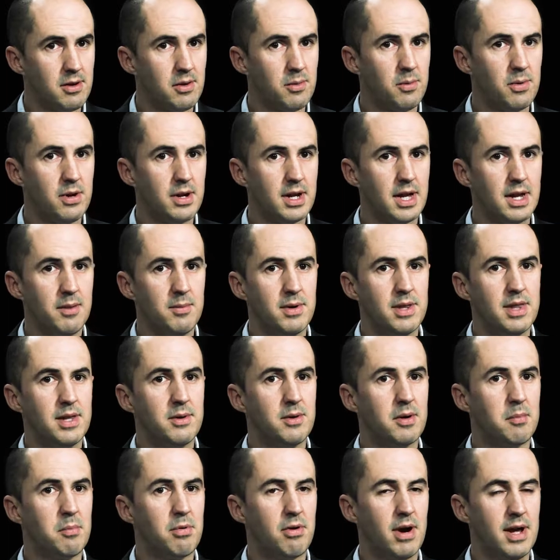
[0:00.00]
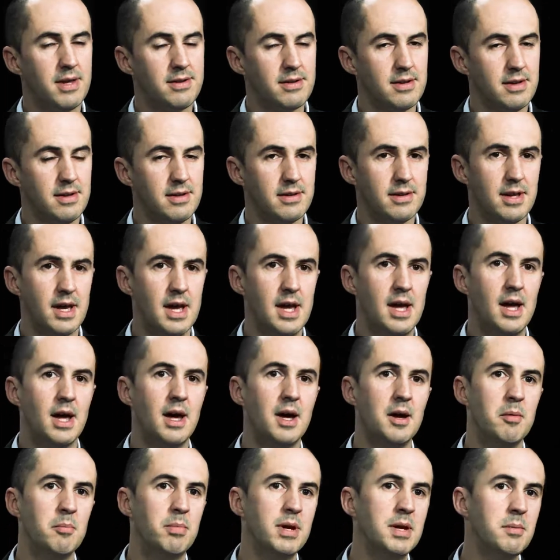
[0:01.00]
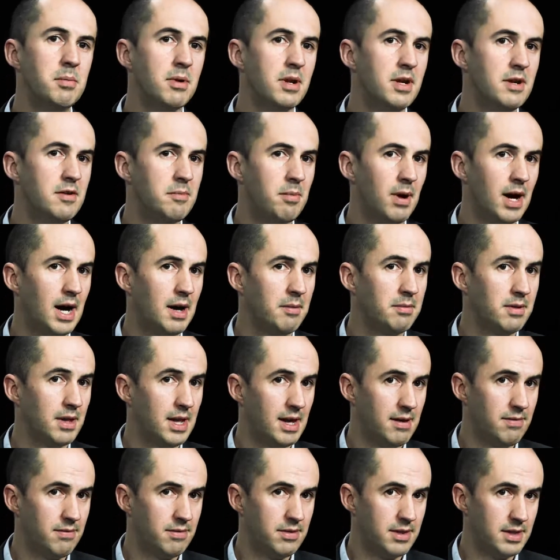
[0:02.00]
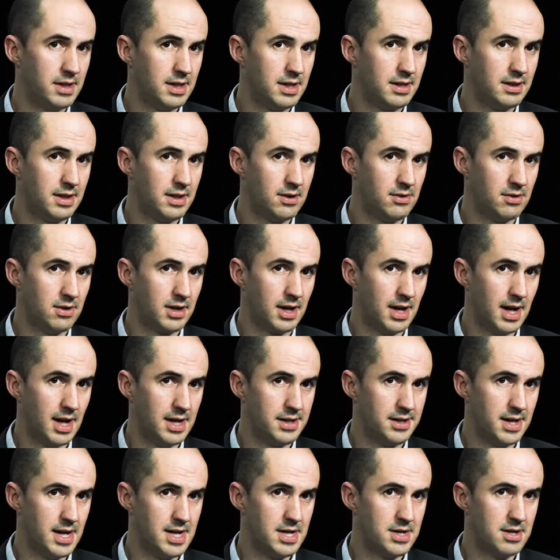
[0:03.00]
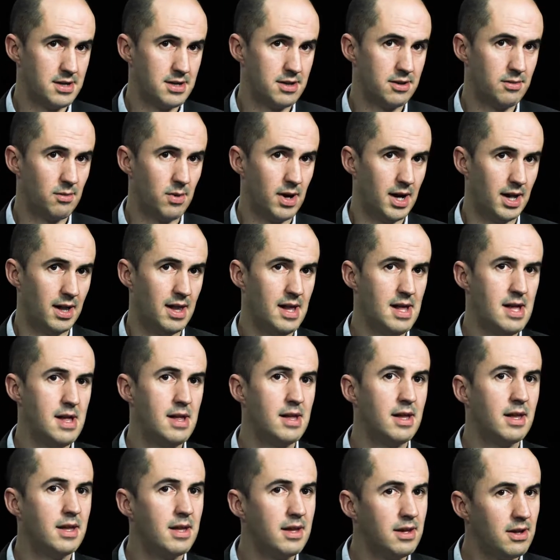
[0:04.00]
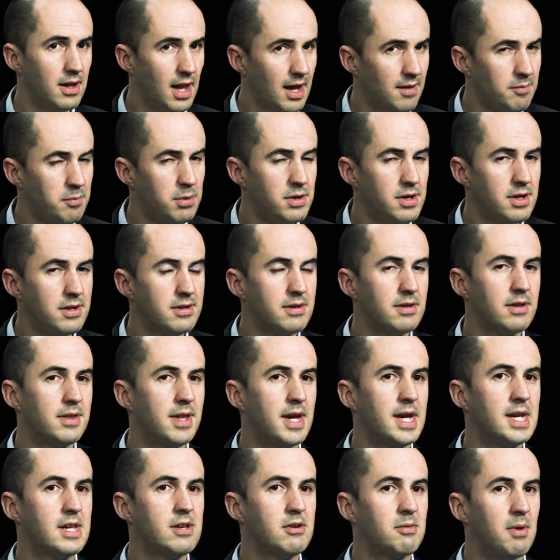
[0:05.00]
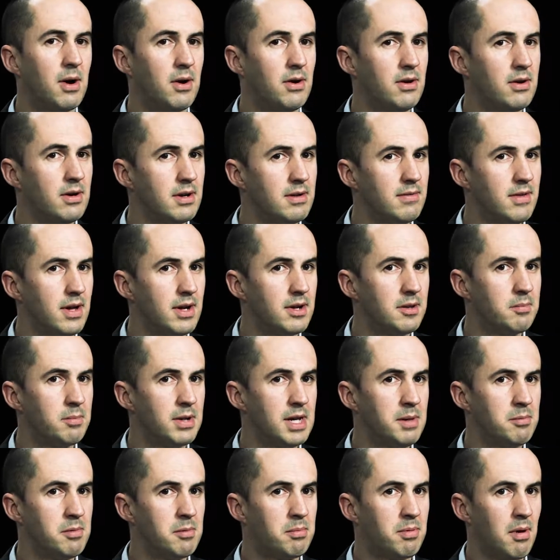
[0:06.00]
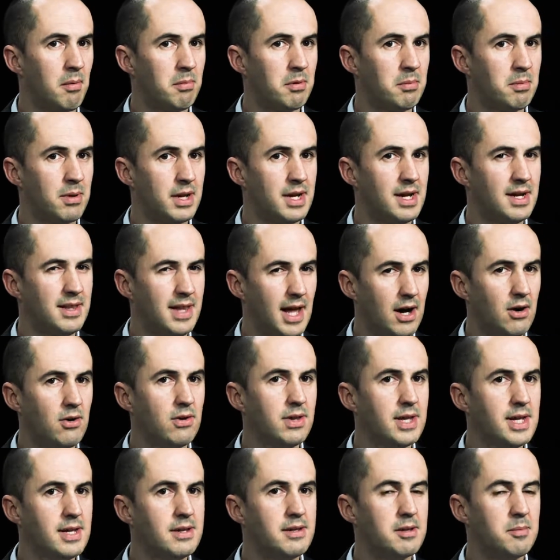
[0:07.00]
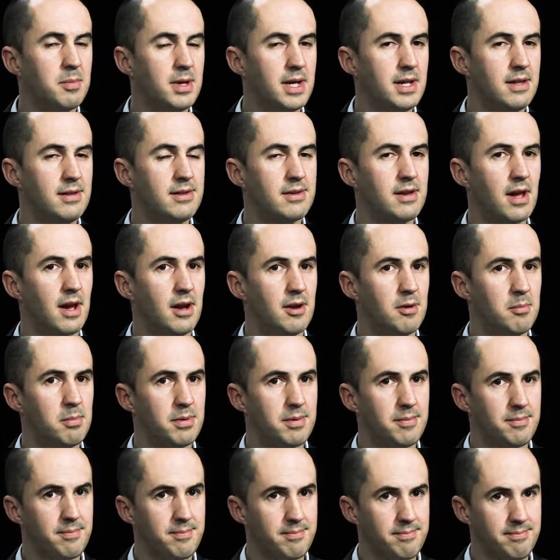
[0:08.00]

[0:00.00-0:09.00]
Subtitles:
who are working with you at present, and people who perhaps left the organisation as well. You'll have personal data about all of those people probably, and that all needs to be in scope.